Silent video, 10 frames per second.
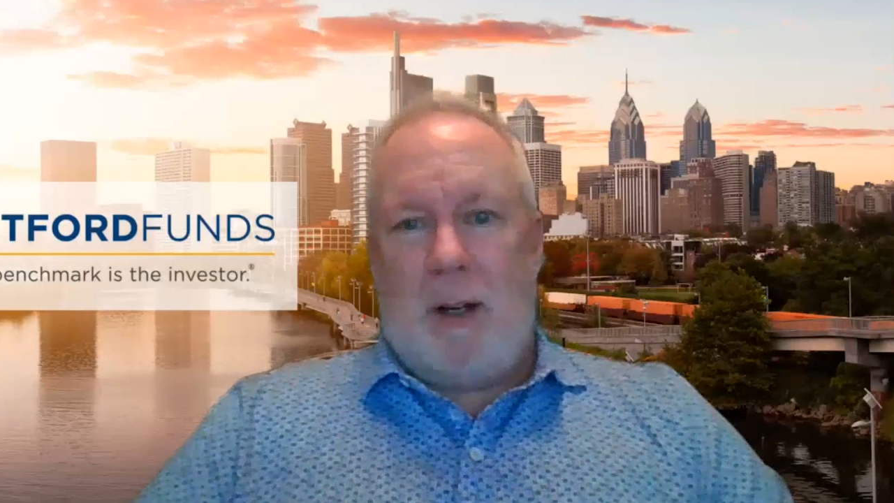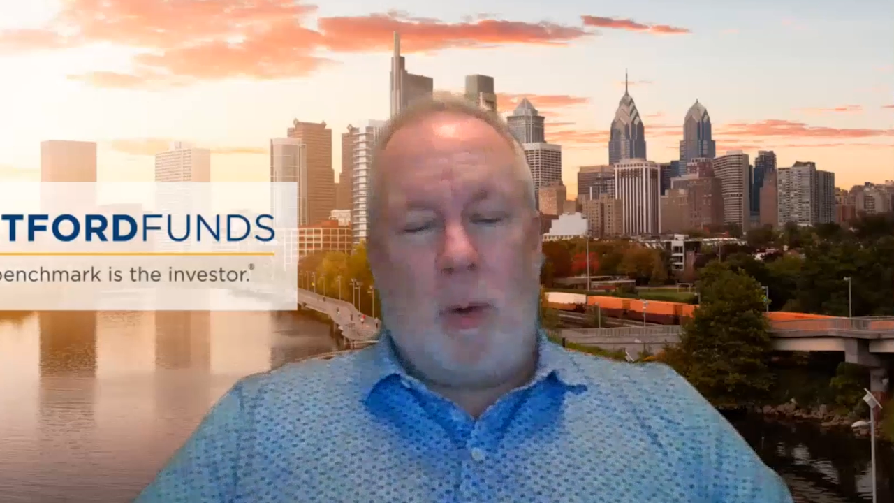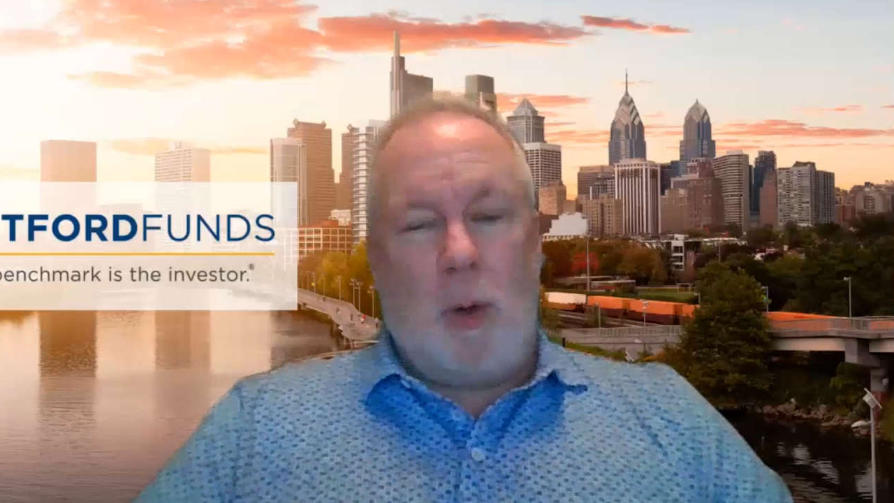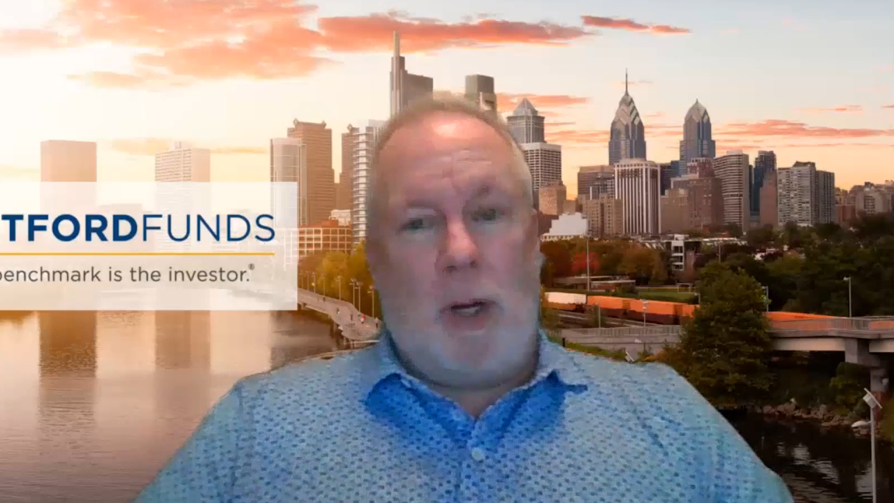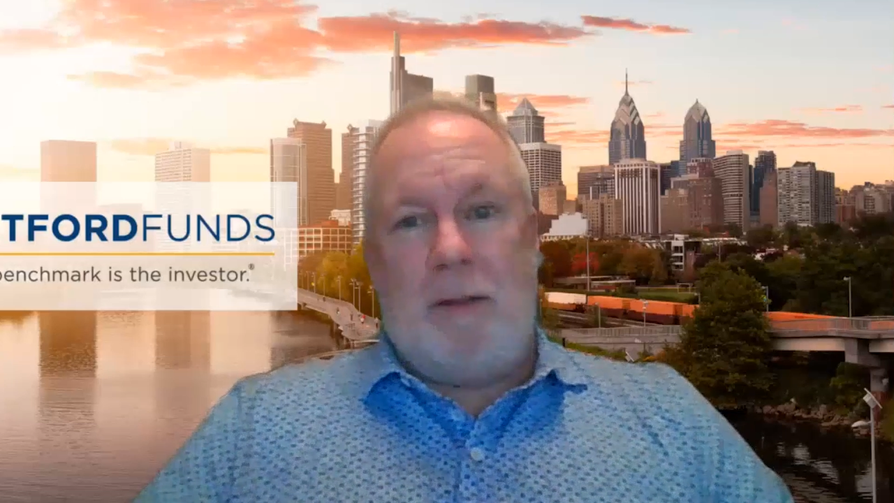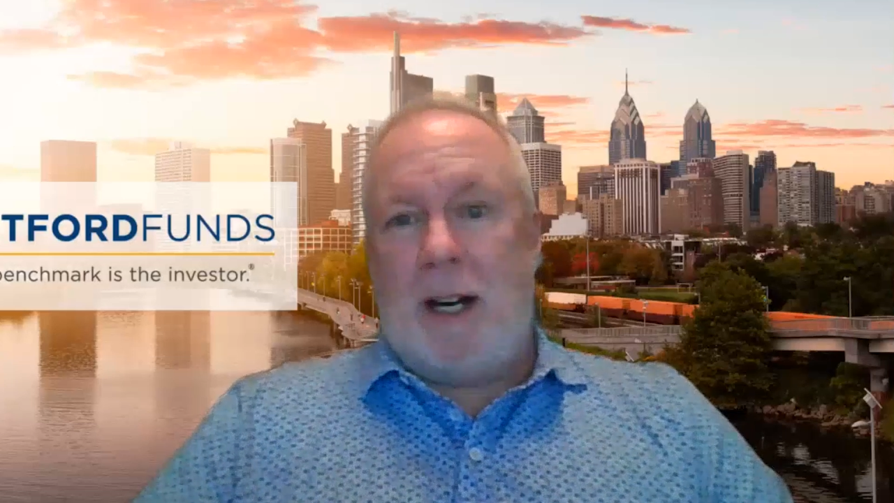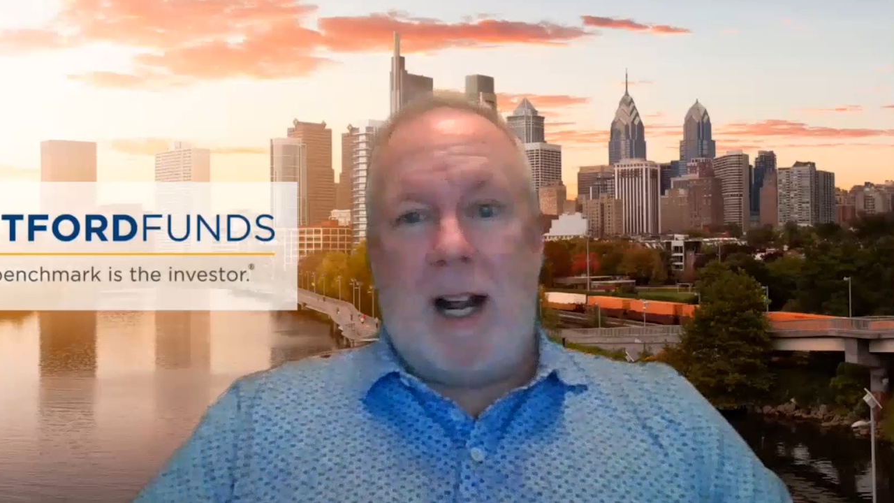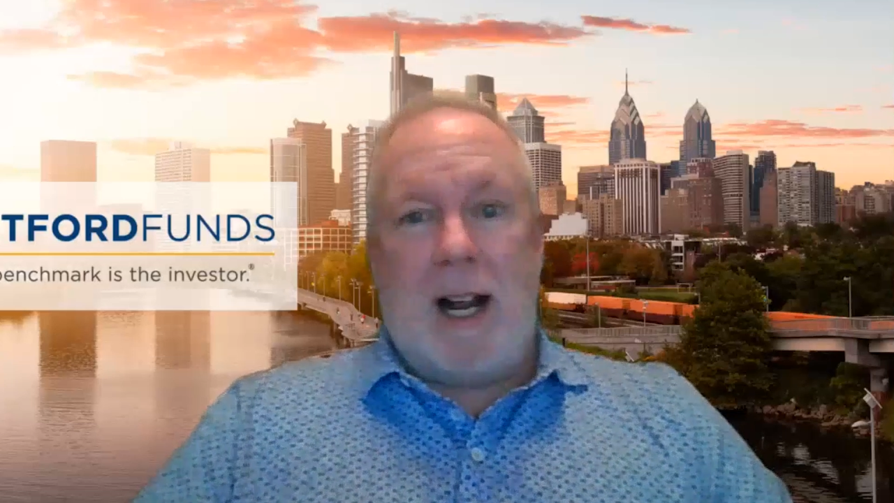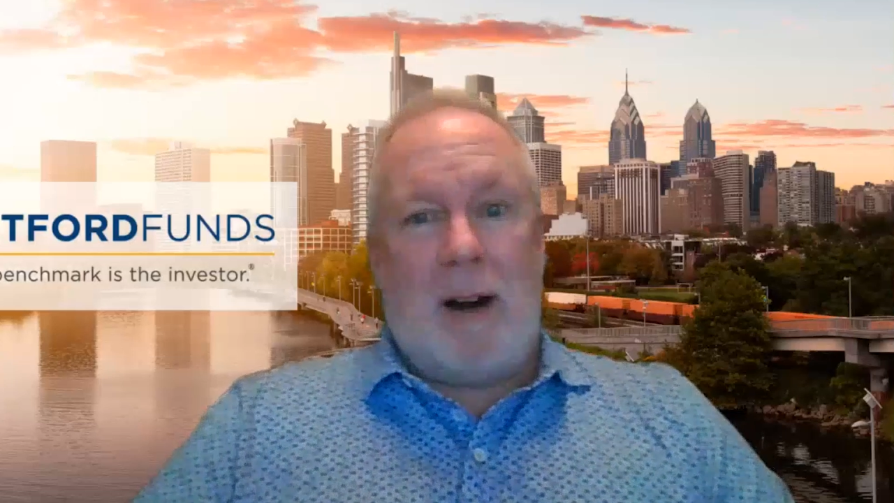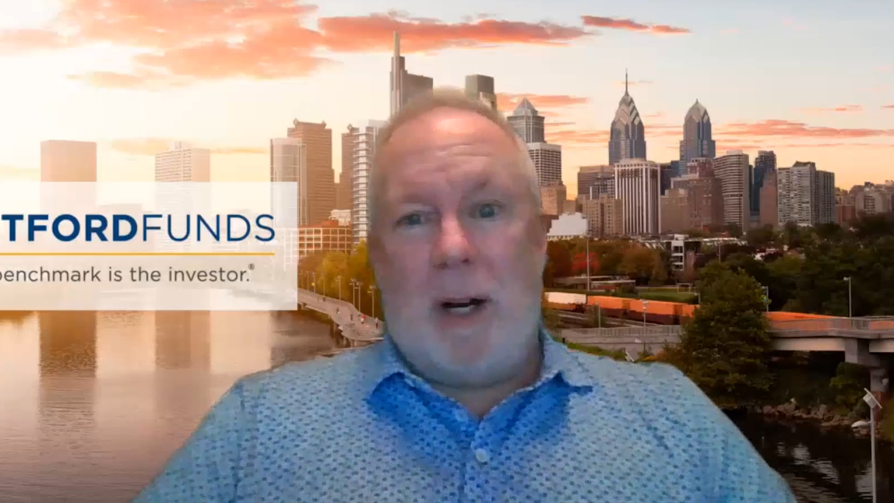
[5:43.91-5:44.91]
or even an
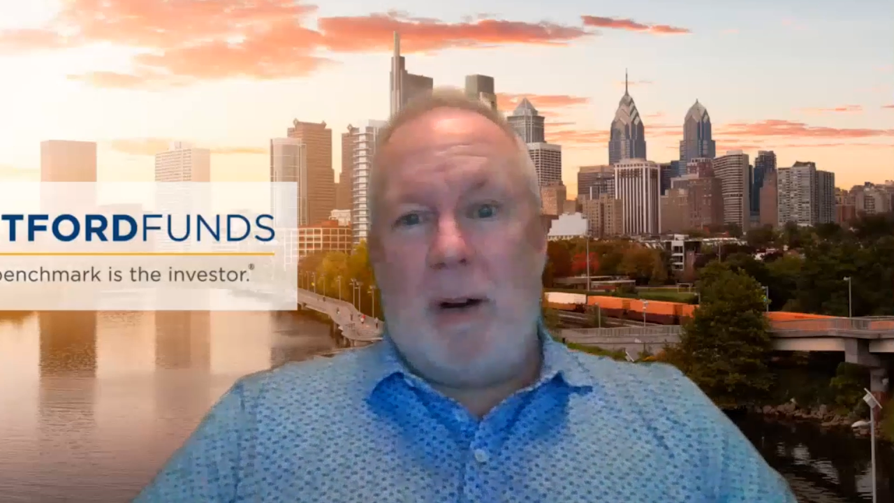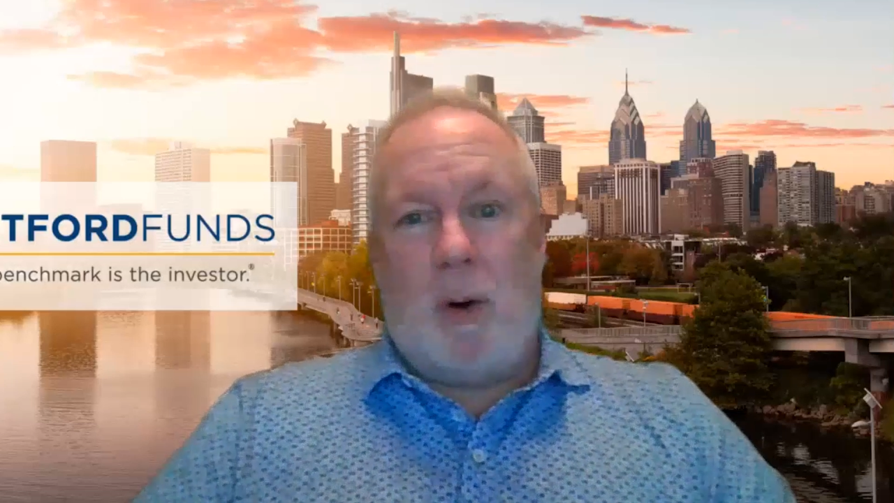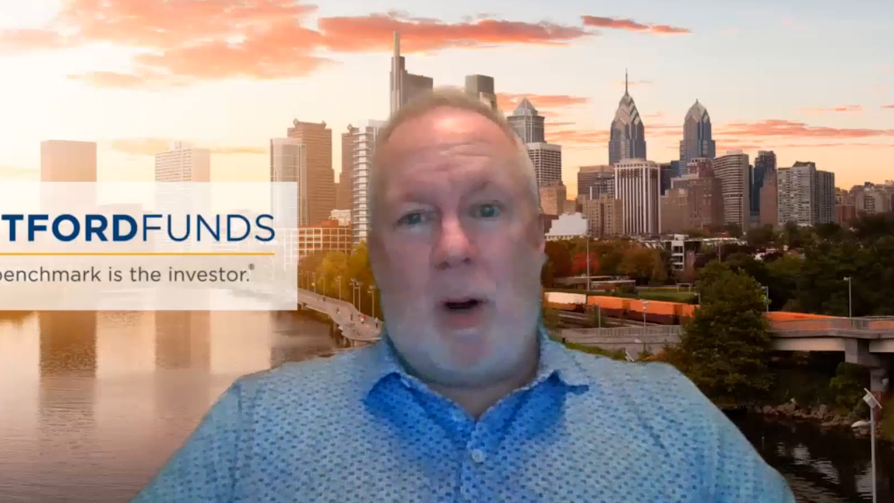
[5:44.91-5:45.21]
IRA or